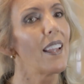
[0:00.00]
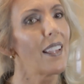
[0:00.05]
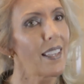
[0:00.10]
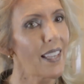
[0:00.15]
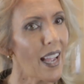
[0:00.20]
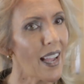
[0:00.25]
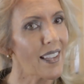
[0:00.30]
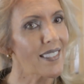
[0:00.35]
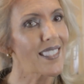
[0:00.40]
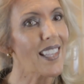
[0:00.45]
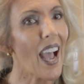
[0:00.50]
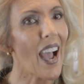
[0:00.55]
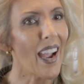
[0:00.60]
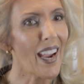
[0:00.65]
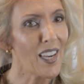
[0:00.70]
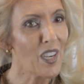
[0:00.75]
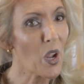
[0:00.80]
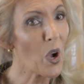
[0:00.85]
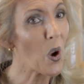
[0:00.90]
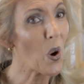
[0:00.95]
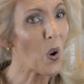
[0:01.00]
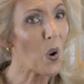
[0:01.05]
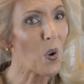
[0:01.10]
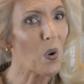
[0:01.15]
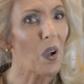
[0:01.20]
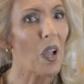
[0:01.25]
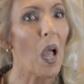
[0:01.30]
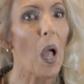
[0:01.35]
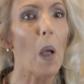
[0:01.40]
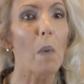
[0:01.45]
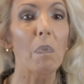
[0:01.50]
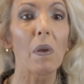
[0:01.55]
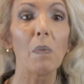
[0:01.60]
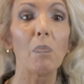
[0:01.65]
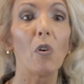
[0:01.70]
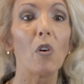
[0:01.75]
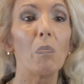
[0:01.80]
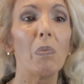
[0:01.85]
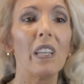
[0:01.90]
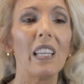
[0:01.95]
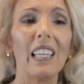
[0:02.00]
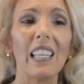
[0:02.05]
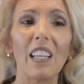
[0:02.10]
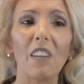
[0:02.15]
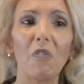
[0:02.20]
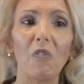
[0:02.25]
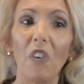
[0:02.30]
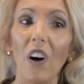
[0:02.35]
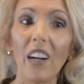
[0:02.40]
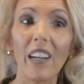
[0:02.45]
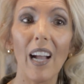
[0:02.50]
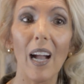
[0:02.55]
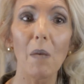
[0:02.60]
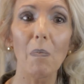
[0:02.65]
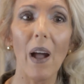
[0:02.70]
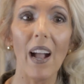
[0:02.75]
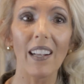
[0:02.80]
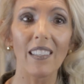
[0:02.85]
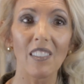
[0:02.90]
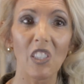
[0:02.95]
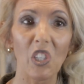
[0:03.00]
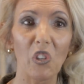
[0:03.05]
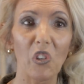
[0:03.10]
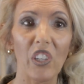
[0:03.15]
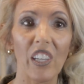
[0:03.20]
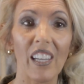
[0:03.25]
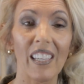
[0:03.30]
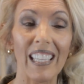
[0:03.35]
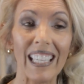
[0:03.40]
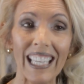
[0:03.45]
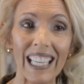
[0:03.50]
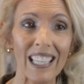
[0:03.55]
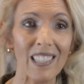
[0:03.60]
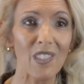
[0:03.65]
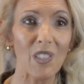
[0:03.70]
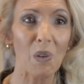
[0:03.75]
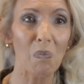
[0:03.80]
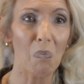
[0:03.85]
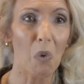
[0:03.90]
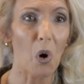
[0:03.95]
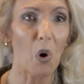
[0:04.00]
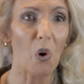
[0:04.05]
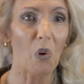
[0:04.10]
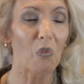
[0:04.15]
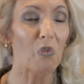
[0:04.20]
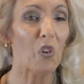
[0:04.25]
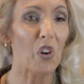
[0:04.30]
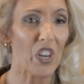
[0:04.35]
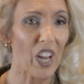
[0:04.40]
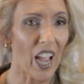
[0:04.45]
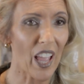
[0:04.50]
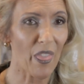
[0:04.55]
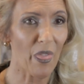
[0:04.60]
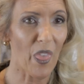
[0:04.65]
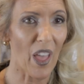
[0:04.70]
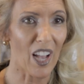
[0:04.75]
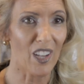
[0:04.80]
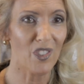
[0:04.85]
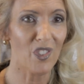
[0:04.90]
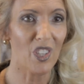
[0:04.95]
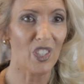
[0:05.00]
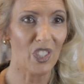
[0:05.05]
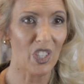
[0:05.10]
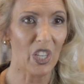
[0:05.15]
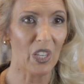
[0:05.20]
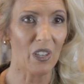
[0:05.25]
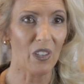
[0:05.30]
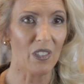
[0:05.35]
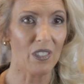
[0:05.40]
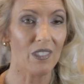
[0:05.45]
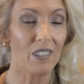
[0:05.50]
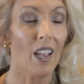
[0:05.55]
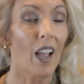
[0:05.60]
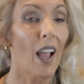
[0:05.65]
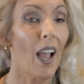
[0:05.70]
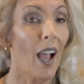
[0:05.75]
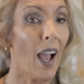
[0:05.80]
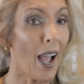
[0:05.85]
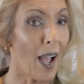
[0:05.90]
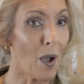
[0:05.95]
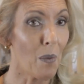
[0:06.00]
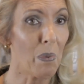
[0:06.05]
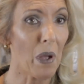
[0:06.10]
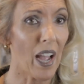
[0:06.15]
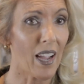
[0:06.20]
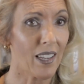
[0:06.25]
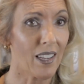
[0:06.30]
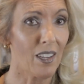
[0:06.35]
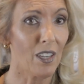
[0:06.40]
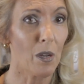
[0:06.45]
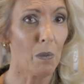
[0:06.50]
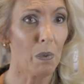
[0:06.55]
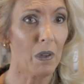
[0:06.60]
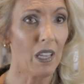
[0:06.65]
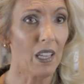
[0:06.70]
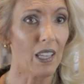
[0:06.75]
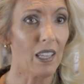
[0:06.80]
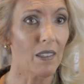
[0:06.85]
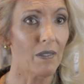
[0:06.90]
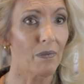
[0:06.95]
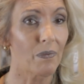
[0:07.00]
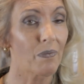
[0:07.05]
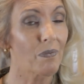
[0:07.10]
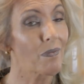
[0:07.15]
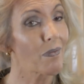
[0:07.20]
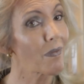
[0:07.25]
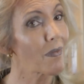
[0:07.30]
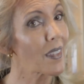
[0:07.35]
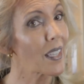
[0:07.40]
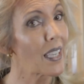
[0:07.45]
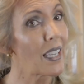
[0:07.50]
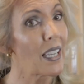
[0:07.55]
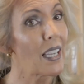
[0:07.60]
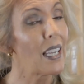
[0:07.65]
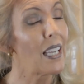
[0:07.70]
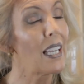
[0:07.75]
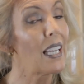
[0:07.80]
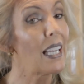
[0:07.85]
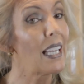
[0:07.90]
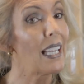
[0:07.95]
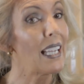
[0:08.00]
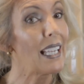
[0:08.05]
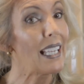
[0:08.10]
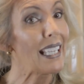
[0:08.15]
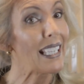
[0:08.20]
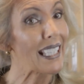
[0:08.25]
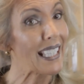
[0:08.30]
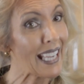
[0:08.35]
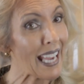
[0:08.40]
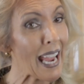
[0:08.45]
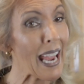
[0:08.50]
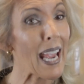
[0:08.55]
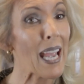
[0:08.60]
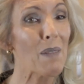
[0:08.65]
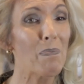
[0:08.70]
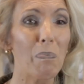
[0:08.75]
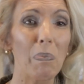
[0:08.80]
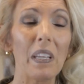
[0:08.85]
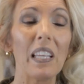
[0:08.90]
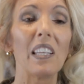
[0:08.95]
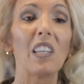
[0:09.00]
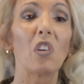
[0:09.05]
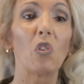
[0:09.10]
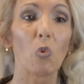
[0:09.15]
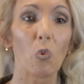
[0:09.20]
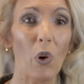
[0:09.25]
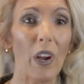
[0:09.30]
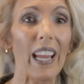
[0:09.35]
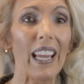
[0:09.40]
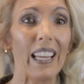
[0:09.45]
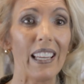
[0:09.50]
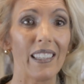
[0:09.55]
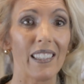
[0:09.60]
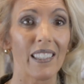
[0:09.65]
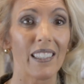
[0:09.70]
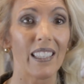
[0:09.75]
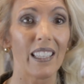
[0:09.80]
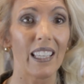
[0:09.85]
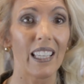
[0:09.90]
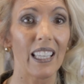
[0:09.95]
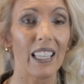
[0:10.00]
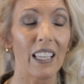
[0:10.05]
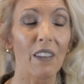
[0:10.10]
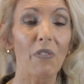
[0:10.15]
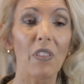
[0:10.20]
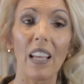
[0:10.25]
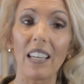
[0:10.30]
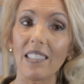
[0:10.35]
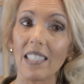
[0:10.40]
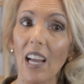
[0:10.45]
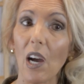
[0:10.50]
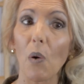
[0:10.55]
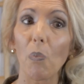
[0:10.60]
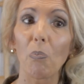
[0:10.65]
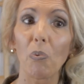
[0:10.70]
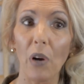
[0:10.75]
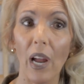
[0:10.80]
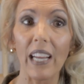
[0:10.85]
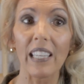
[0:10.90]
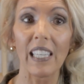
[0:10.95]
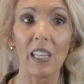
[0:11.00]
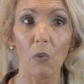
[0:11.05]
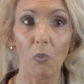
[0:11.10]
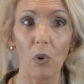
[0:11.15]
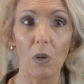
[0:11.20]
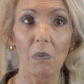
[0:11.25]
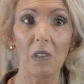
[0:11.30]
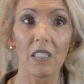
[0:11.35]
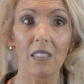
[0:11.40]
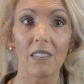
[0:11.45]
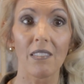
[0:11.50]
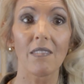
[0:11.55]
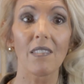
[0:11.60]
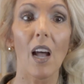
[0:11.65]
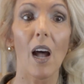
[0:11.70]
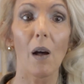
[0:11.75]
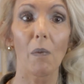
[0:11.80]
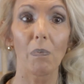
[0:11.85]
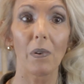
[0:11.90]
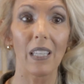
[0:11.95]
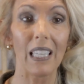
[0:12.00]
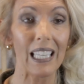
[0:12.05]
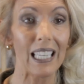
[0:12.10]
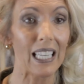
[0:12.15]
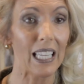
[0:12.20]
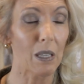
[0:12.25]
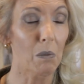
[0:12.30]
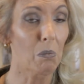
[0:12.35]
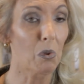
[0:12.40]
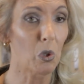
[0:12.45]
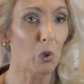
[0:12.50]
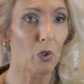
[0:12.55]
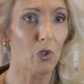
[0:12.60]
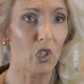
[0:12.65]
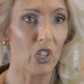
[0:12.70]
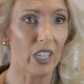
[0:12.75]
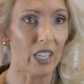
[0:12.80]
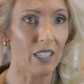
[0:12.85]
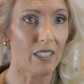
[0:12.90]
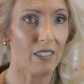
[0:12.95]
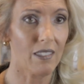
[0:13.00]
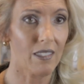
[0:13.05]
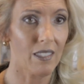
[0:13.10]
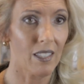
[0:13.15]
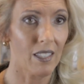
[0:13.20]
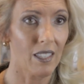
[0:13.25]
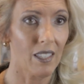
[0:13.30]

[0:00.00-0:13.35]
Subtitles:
Yes, I know, people have been eating fungi, bacteria, yeast, and mold for 9,000 years. How bad could it be? It can't be great if they tell pregnant women to stop eating blue cheese.